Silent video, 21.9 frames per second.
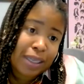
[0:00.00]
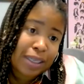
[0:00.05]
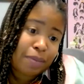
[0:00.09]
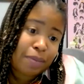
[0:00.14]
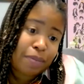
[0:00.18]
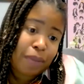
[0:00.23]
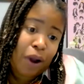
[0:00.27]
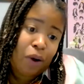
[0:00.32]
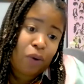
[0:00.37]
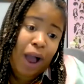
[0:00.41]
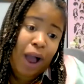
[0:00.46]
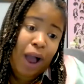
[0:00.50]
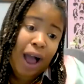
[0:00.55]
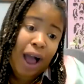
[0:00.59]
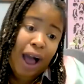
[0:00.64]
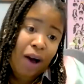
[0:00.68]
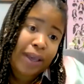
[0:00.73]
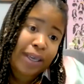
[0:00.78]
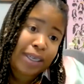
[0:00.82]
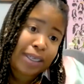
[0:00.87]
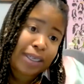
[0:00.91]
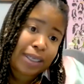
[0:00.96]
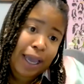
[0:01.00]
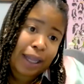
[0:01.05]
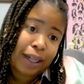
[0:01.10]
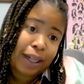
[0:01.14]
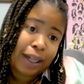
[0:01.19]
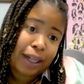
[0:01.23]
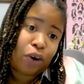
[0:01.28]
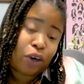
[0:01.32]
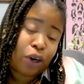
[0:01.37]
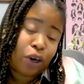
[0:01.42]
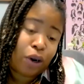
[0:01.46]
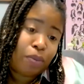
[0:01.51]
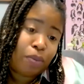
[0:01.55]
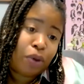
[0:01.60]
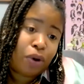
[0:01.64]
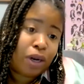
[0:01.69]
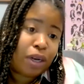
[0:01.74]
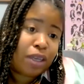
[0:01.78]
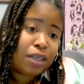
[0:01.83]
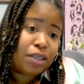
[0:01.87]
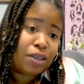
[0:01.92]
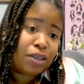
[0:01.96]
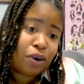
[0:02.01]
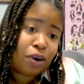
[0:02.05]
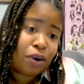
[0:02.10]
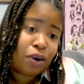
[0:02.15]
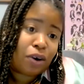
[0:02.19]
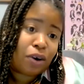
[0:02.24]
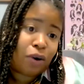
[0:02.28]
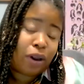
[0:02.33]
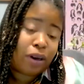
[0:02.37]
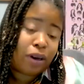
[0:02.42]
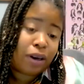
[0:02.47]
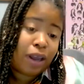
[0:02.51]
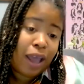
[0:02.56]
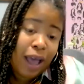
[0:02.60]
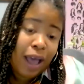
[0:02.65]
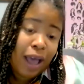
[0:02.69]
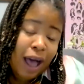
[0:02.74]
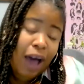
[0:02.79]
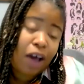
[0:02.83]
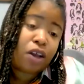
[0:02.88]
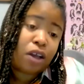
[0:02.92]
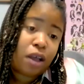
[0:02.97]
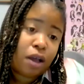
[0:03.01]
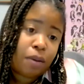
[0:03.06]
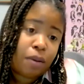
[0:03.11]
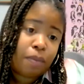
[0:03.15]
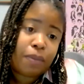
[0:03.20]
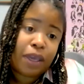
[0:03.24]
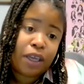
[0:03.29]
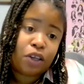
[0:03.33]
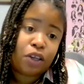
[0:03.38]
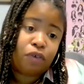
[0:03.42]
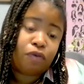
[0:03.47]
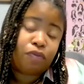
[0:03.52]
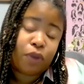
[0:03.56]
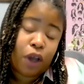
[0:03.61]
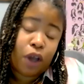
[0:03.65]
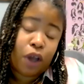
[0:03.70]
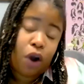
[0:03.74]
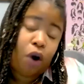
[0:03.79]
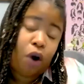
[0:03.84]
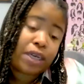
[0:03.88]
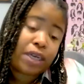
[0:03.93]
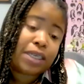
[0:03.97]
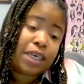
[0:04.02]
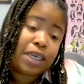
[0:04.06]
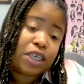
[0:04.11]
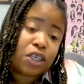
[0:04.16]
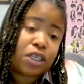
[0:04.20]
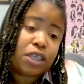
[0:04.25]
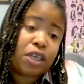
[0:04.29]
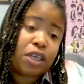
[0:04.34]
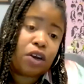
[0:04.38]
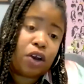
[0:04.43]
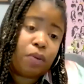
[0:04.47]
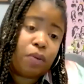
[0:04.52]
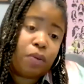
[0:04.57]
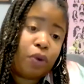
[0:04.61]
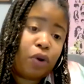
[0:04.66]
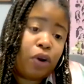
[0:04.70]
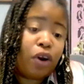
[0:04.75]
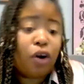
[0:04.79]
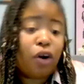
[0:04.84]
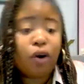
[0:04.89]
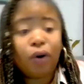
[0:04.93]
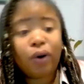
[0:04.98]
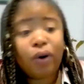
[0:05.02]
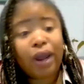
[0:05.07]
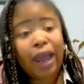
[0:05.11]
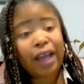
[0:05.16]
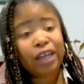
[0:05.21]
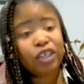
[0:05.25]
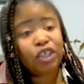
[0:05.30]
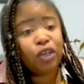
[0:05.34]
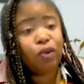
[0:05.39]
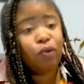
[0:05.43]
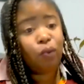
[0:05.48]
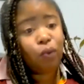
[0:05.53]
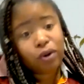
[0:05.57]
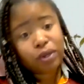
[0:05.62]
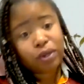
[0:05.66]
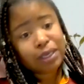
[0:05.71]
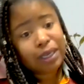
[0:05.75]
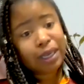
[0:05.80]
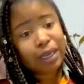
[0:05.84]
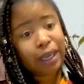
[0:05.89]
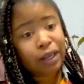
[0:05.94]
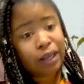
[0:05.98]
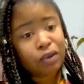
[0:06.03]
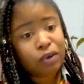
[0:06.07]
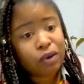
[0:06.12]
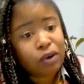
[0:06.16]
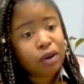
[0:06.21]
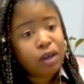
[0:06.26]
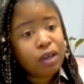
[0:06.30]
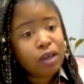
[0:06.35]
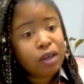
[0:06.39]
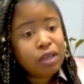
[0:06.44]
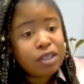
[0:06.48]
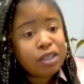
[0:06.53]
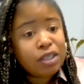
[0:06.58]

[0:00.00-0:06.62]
It's about how exactly all the communities are going, how the organizations in the community are going to actually work together